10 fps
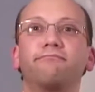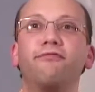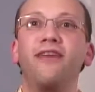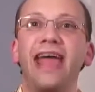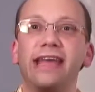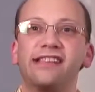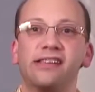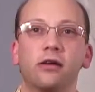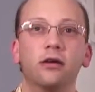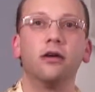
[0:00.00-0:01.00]

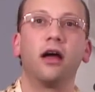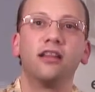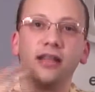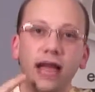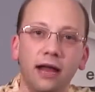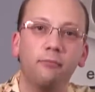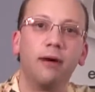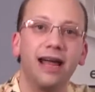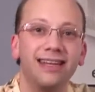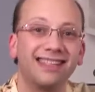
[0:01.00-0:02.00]
face, and then that
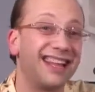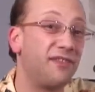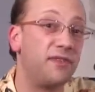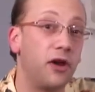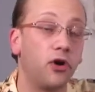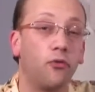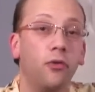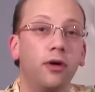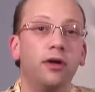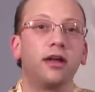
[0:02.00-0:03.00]
bite is left there to
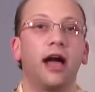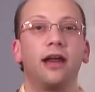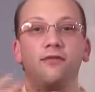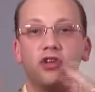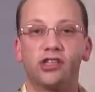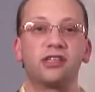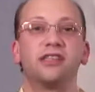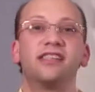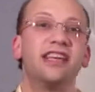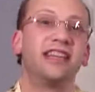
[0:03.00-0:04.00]
kind of just
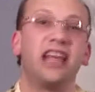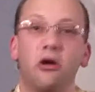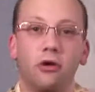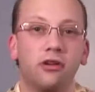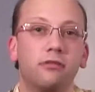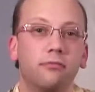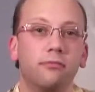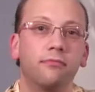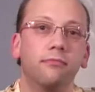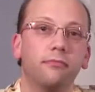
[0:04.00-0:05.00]
sit there and
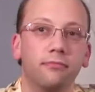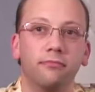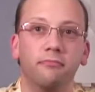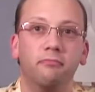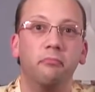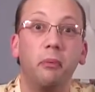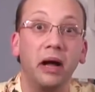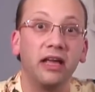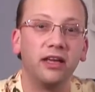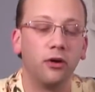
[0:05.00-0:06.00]

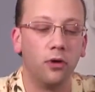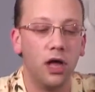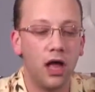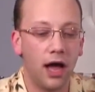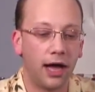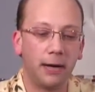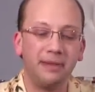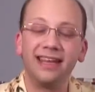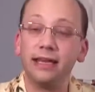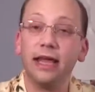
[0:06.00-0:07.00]
bite you. Um,
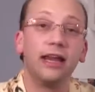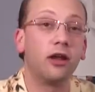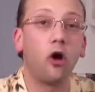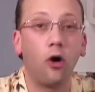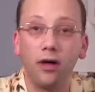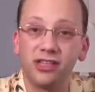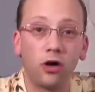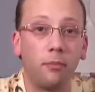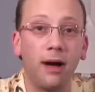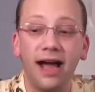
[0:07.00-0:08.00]
it, and it all it's
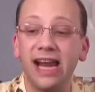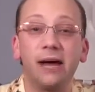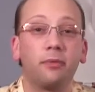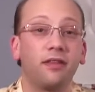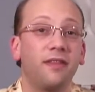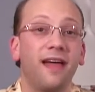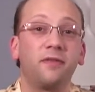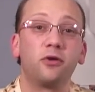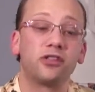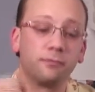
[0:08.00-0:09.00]
all pineapple. Other than that,
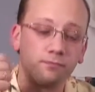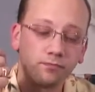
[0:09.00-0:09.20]
there's